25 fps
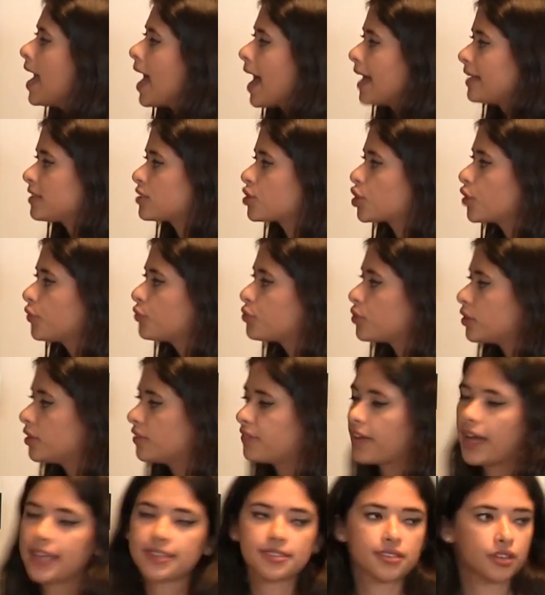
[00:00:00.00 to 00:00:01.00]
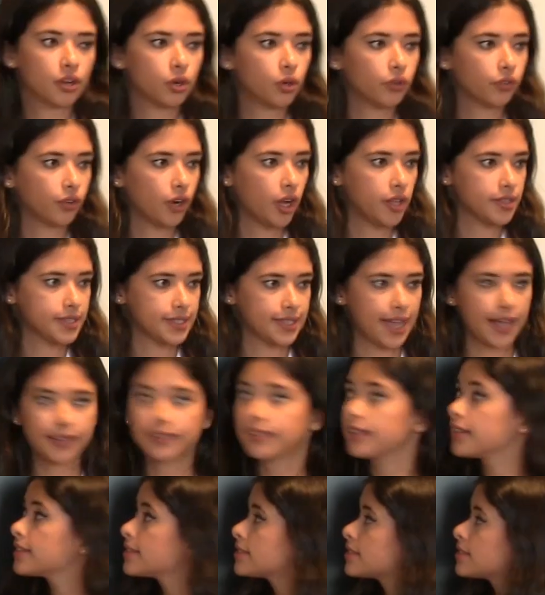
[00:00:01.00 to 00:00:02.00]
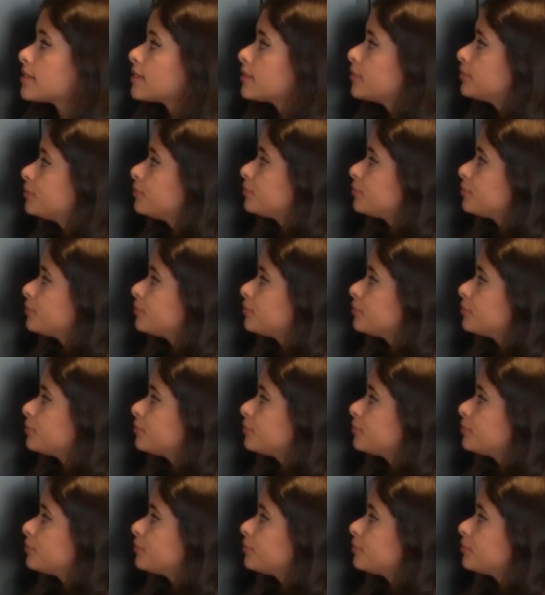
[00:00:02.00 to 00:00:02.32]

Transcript: and serve to advance their overall status?